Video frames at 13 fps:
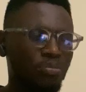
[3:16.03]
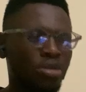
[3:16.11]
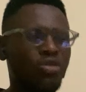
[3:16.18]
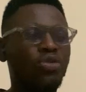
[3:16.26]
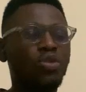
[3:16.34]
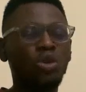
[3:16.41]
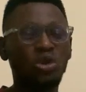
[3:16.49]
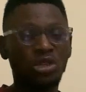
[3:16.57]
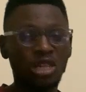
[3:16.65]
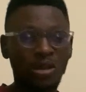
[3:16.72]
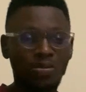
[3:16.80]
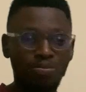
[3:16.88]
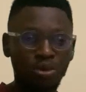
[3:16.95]
before you
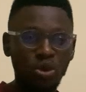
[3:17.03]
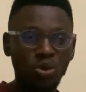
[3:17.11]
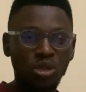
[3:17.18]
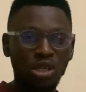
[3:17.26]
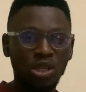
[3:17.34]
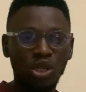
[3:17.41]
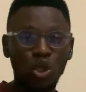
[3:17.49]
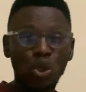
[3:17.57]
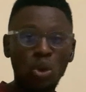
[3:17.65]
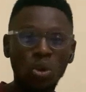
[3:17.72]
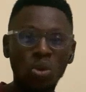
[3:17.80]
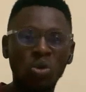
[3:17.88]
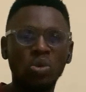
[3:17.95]
start building
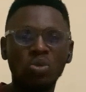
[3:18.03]
your